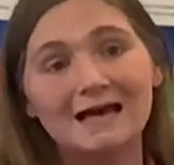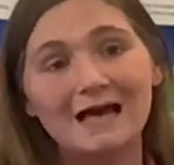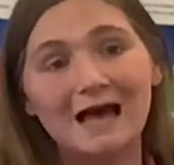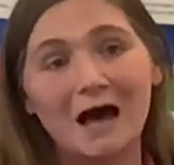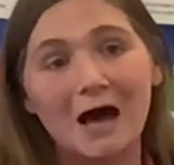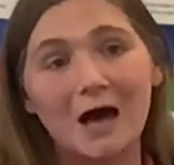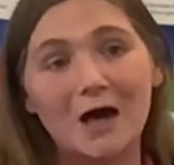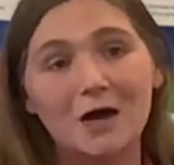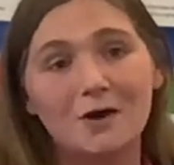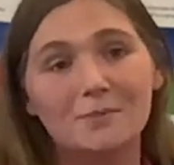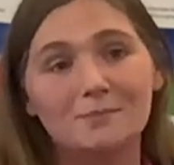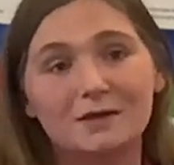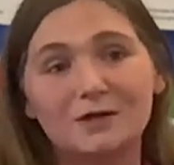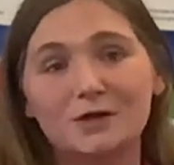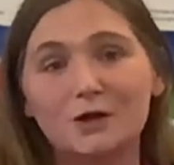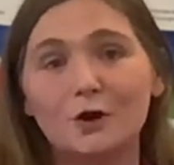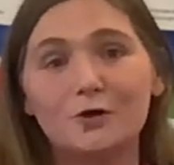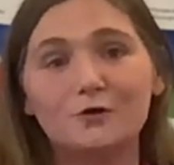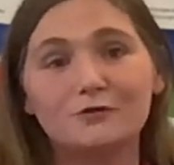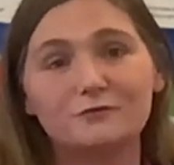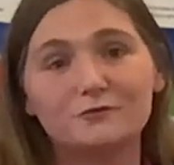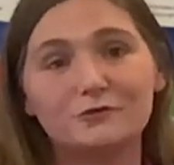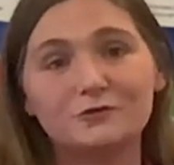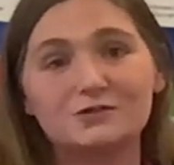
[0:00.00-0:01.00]
and go
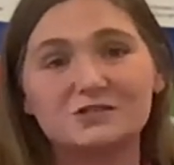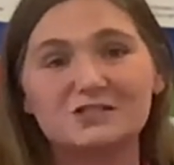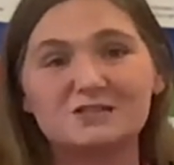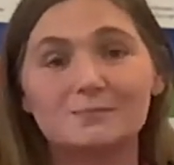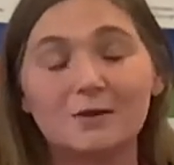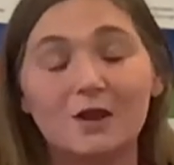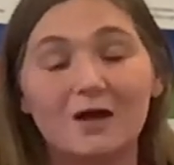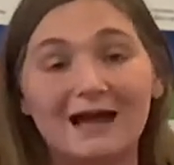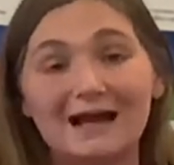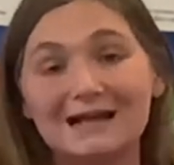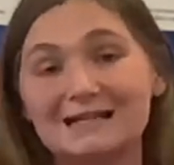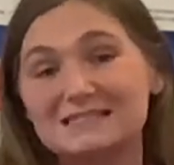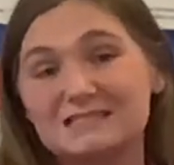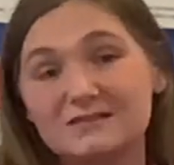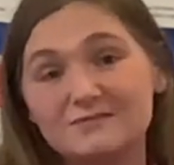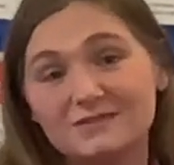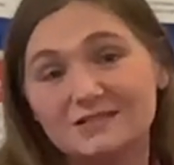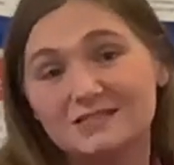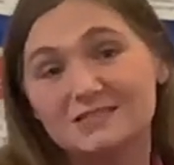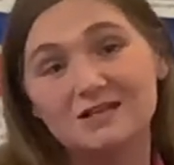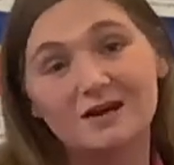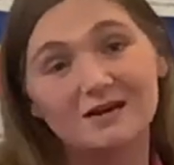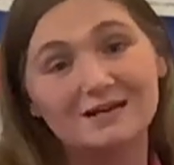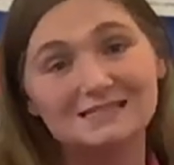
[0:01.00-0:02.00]
through some like
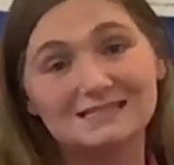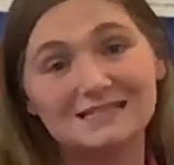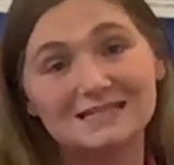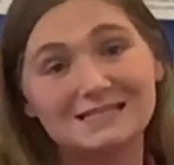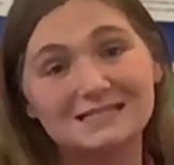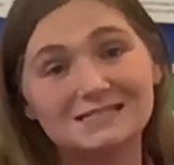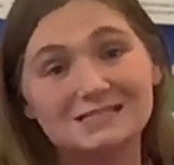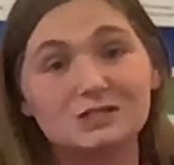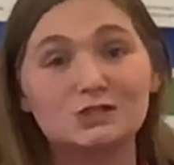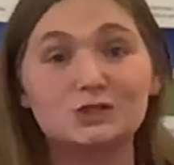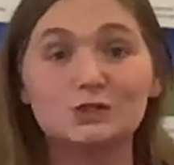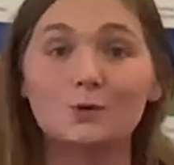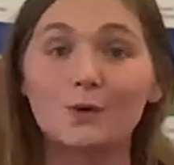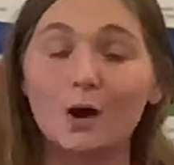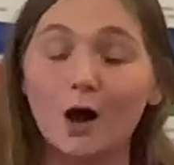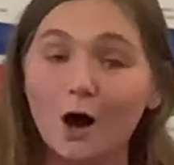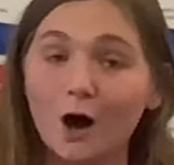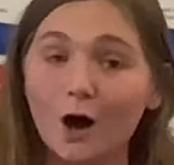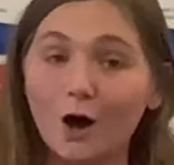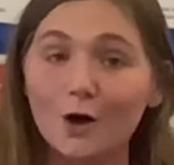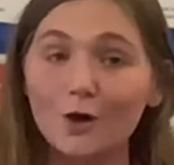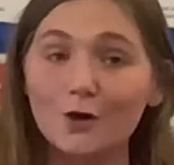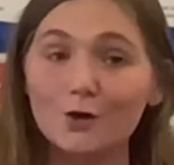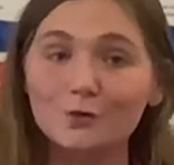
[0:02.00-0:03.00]
activity ideas to do at
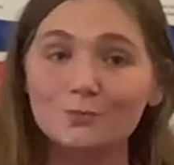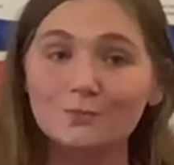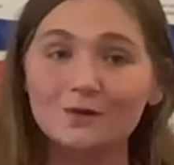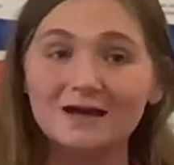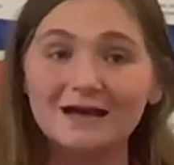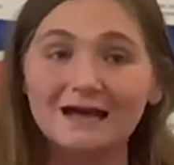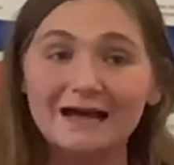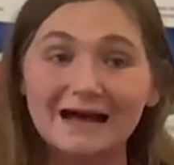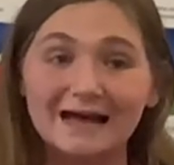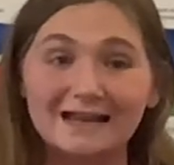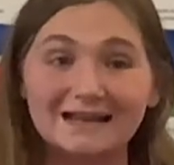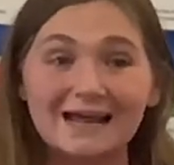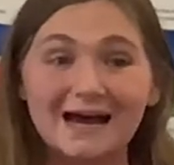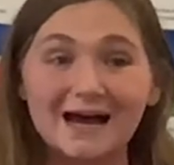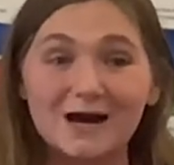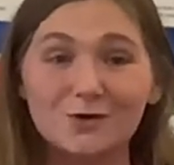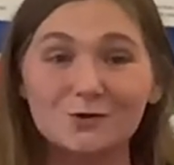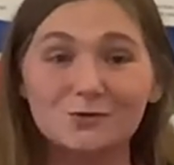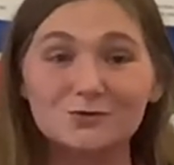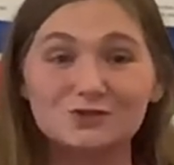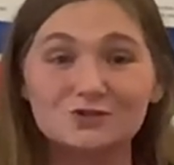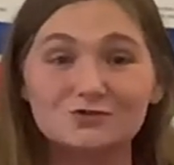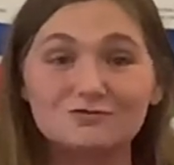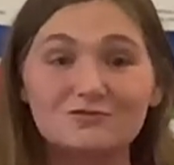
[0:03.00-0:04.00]
home and how
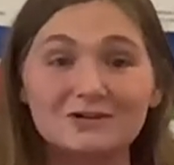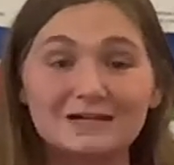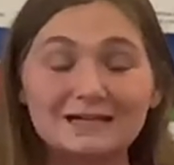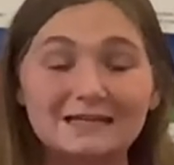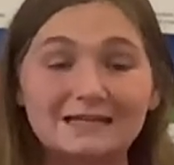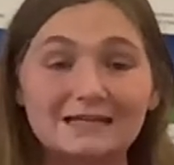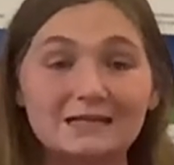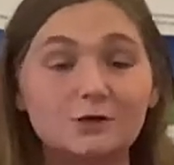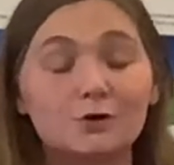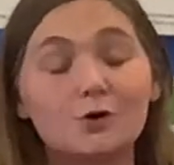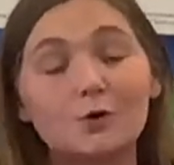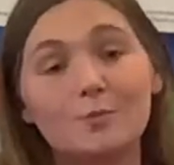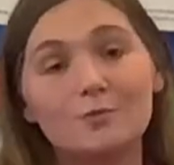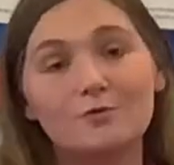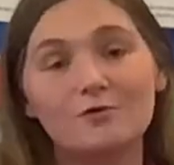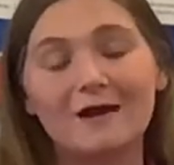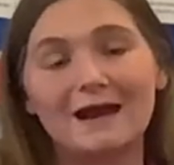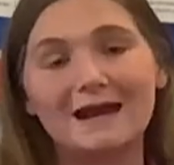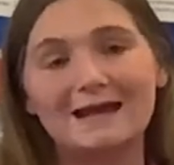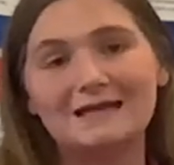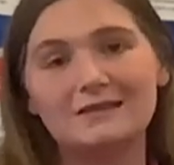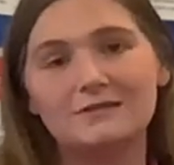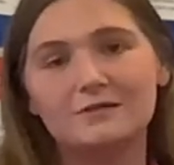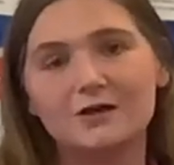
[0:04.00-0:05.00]
to really
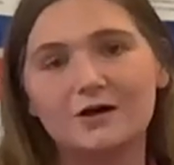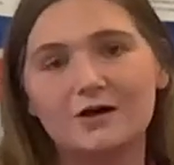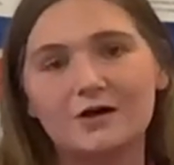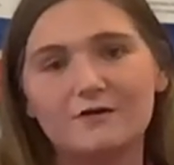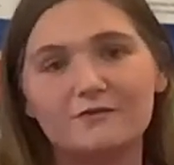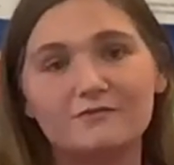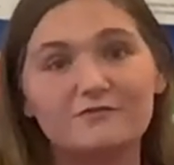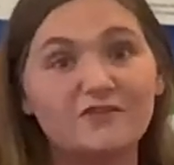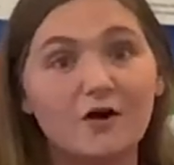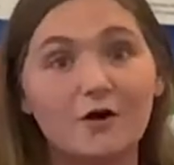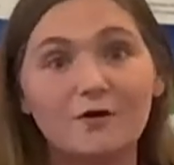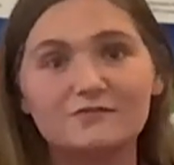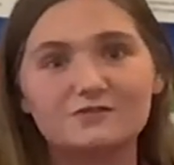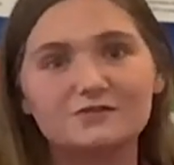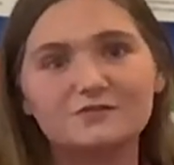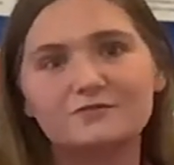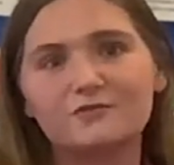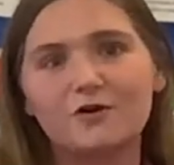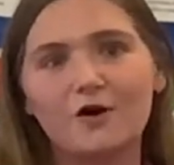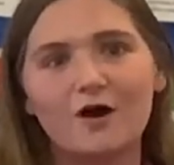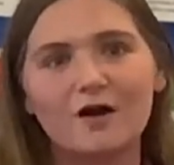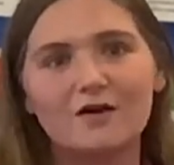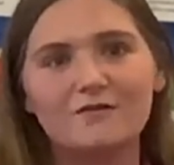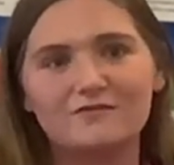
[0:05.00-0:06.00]
incorporate the 5 to
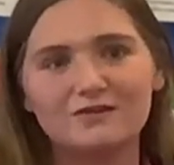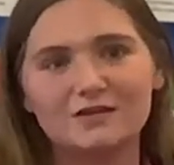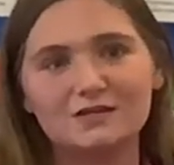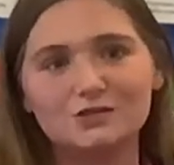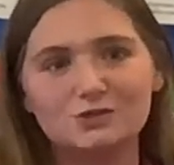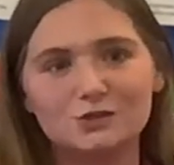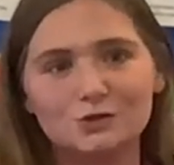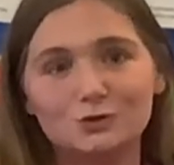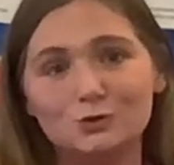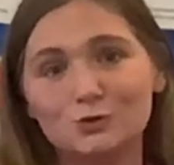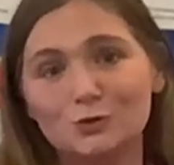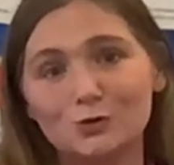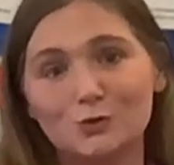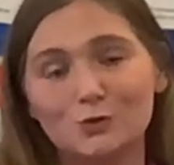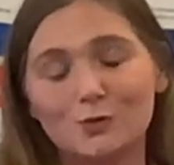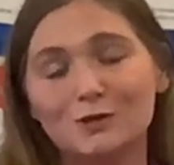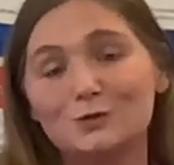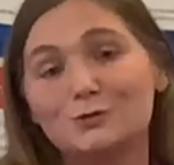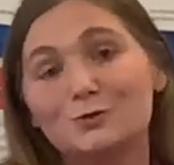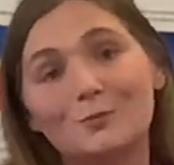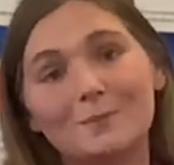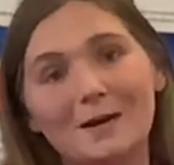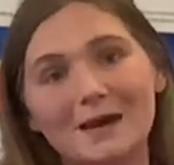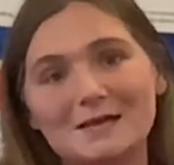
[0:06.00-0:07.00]
5 into you and
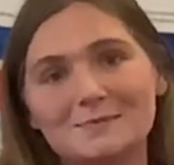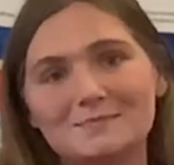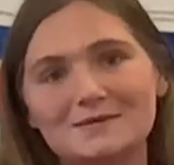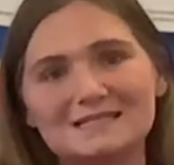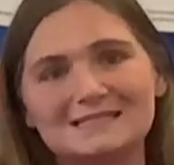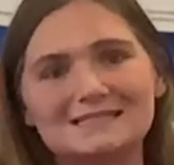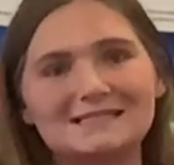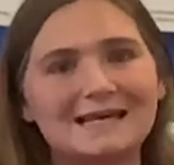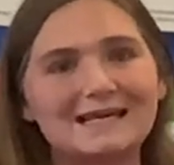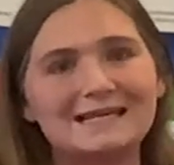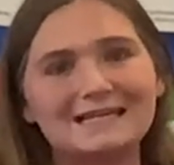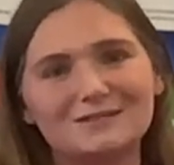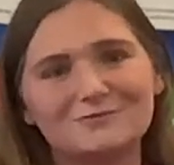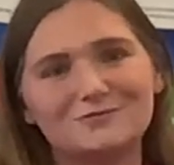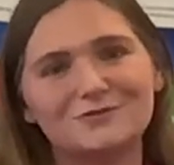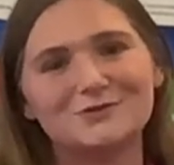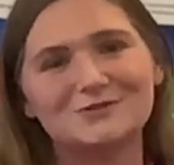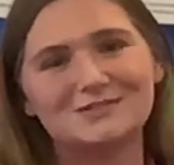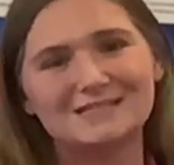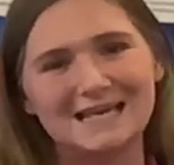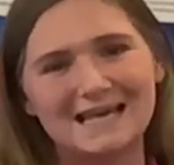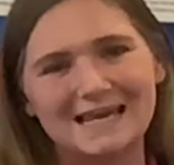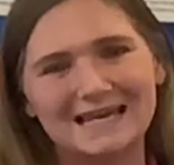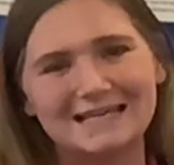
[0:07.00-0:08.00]
your baby's daily
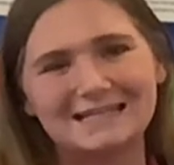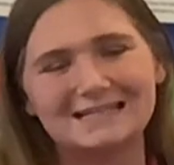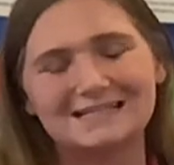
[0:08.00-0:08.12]
routine.